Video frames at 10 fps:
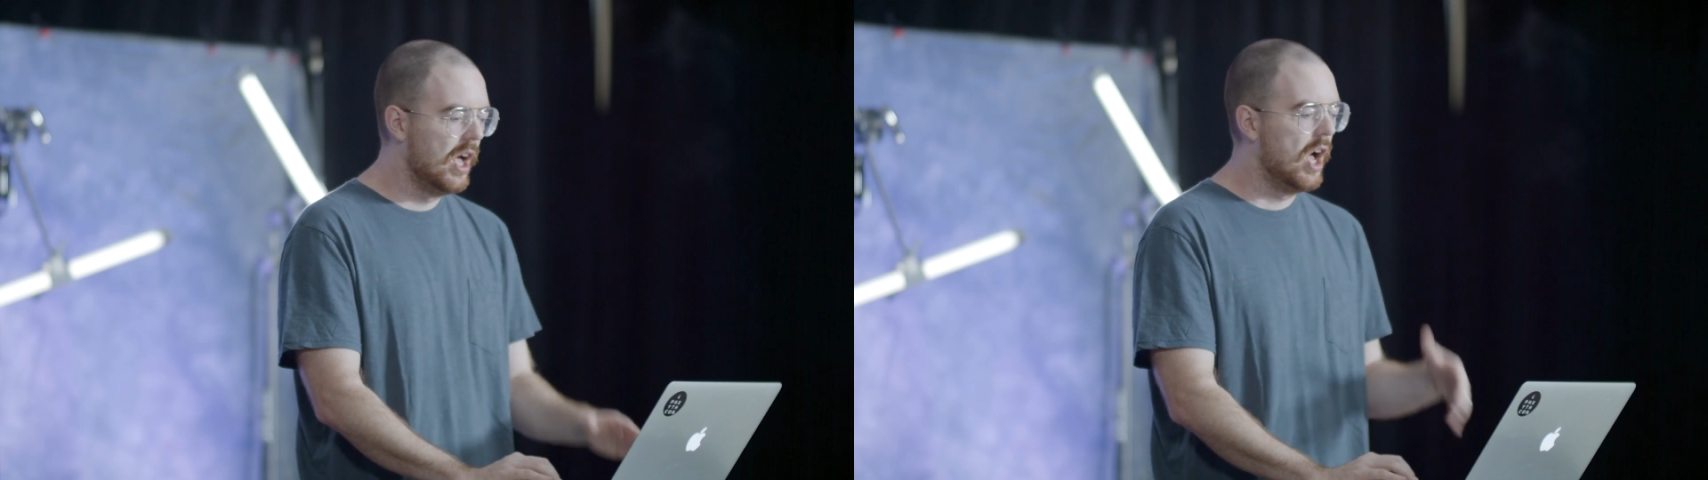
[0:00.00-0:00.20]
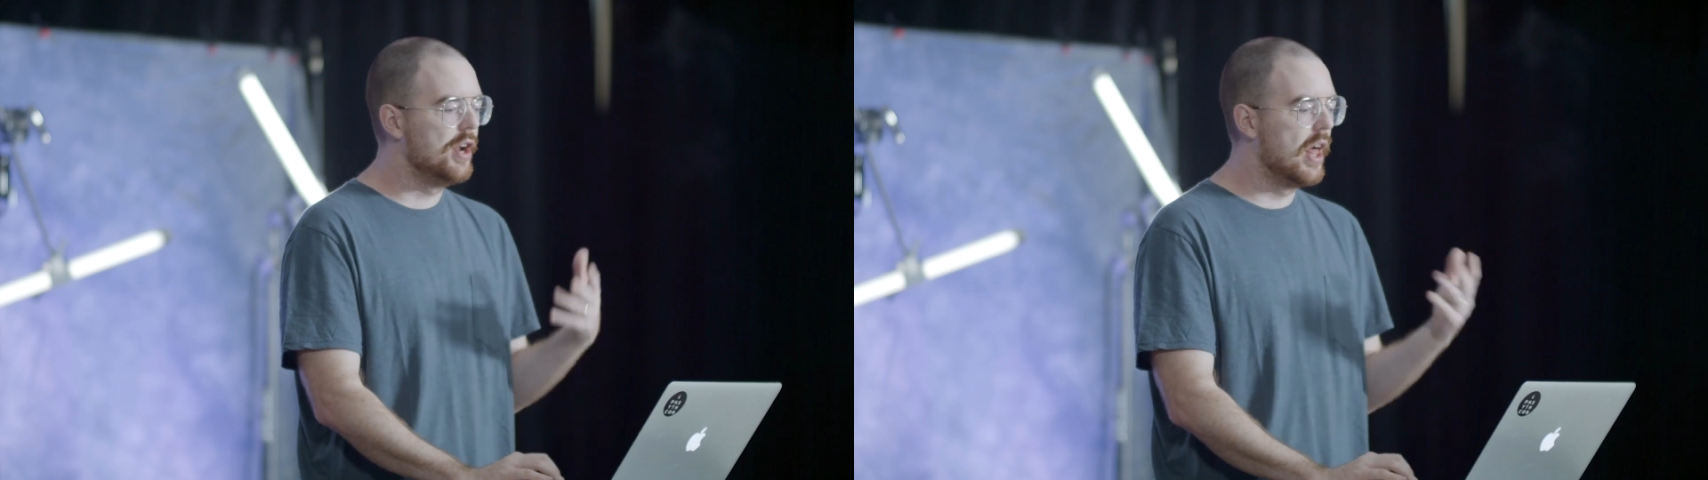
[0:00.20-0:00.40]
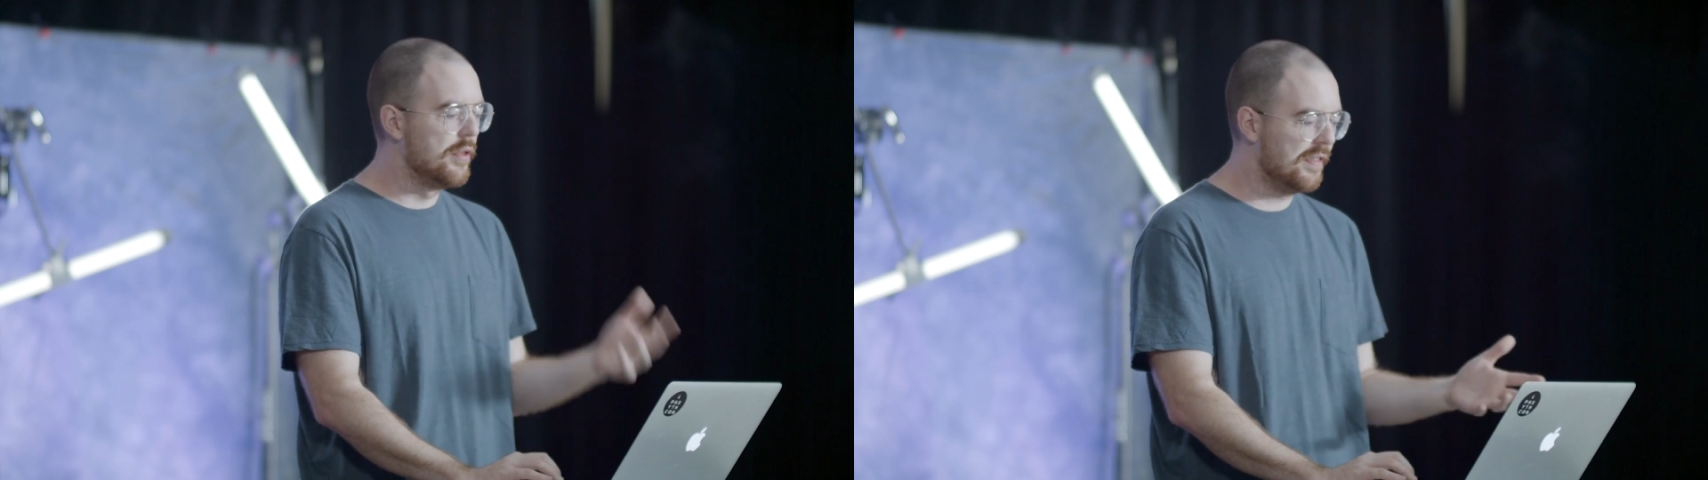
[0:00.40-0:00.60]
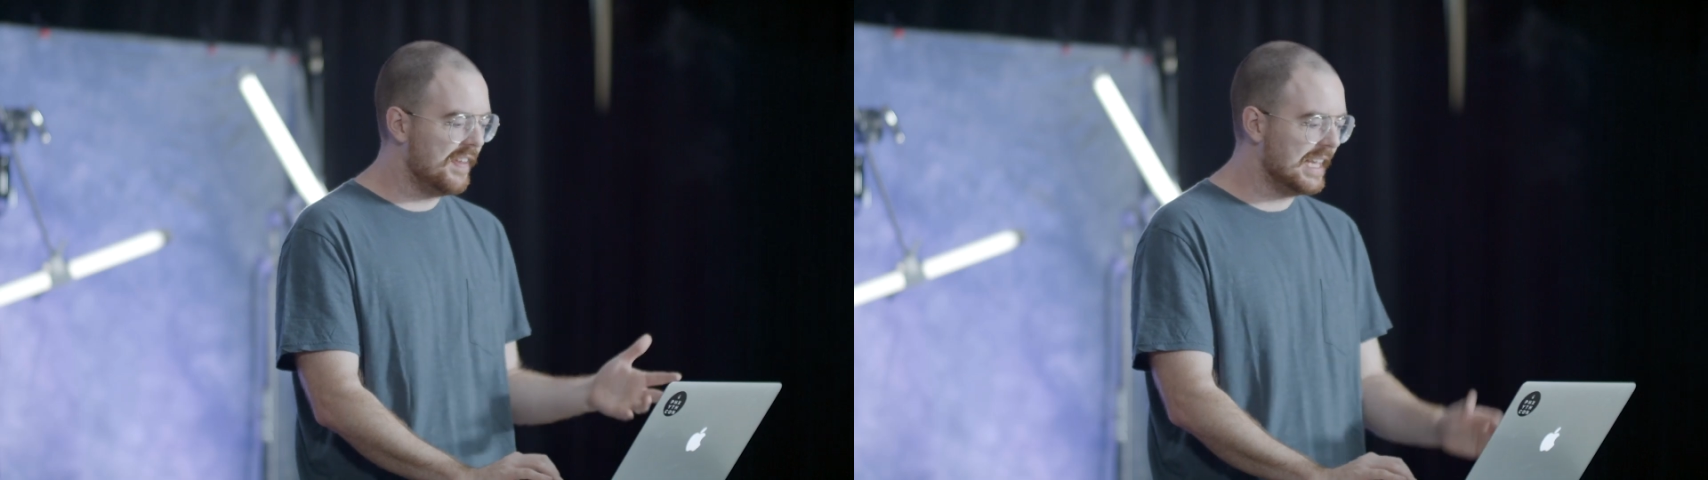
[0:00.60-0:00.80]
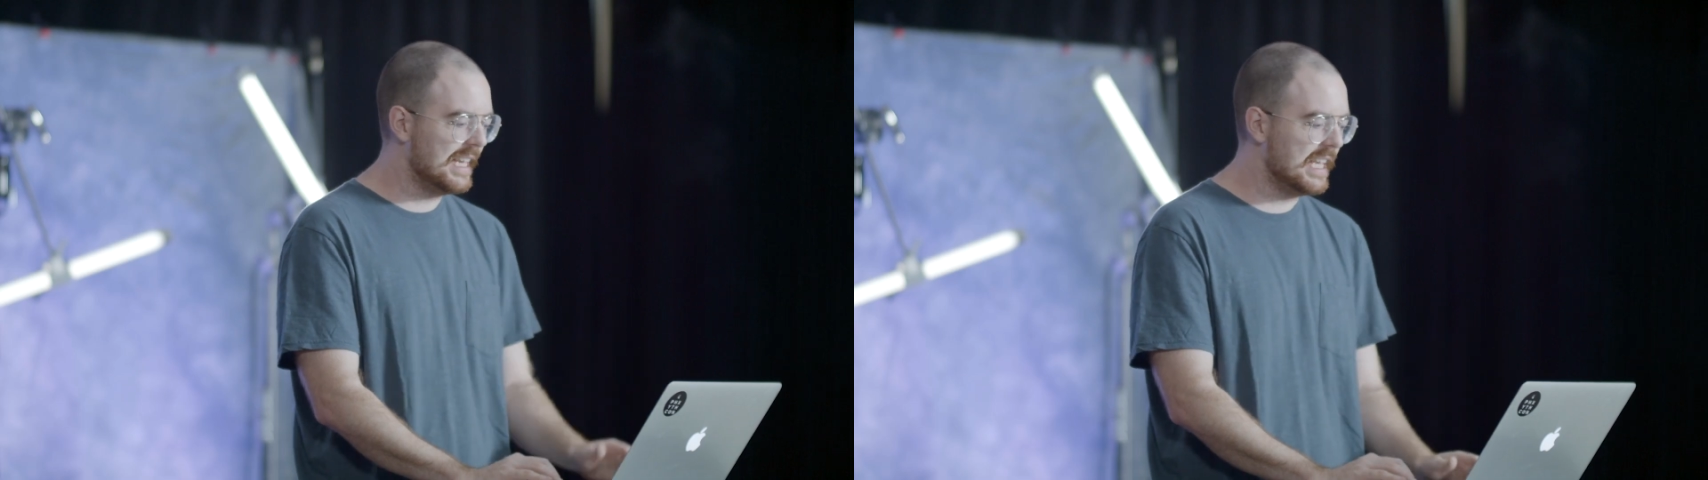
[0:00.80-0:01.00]
Another
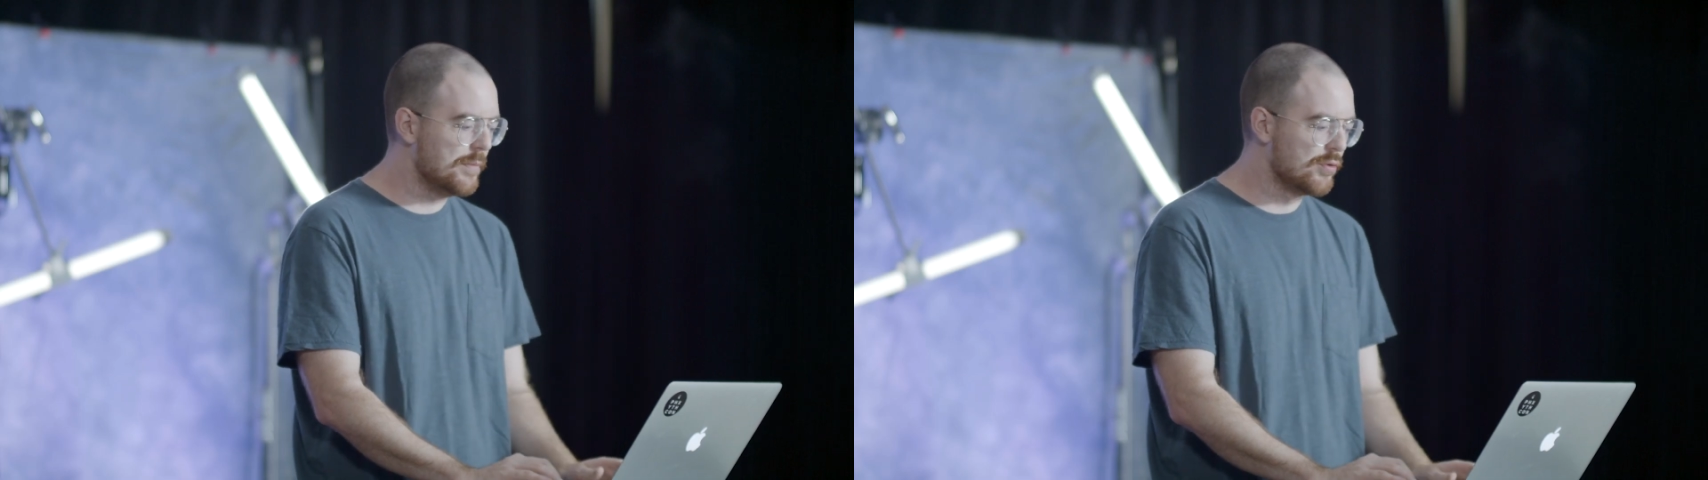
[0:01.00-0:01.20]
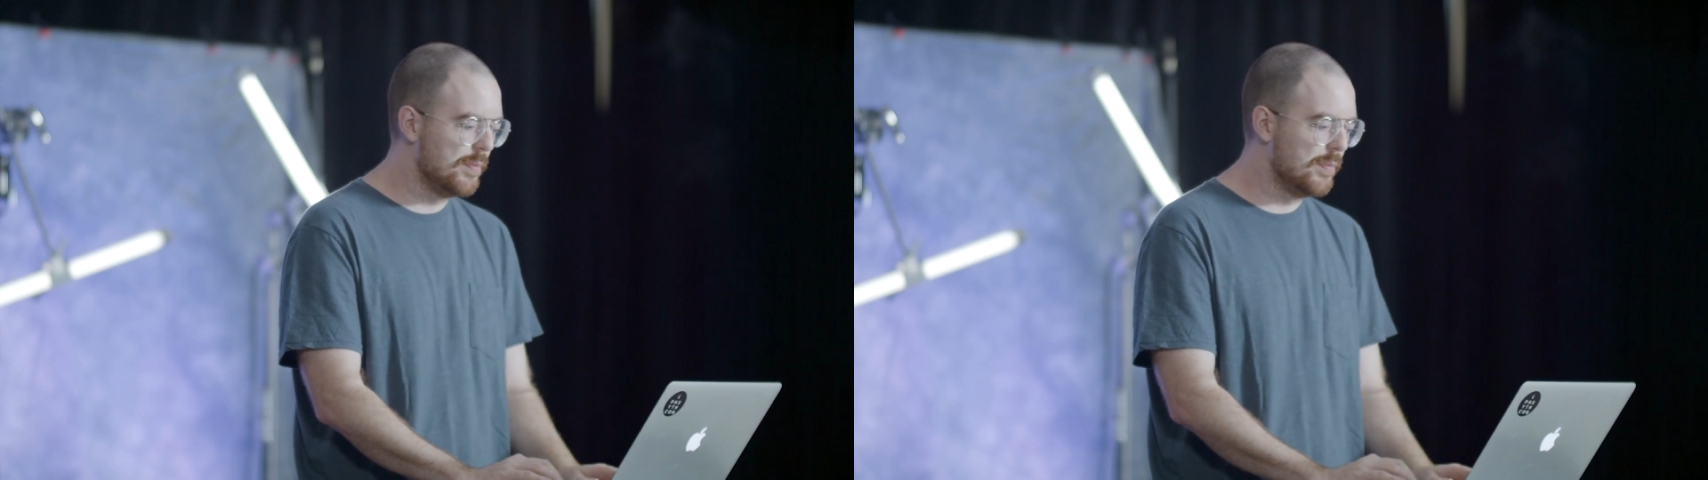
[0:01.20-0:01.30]
thing in Hebrew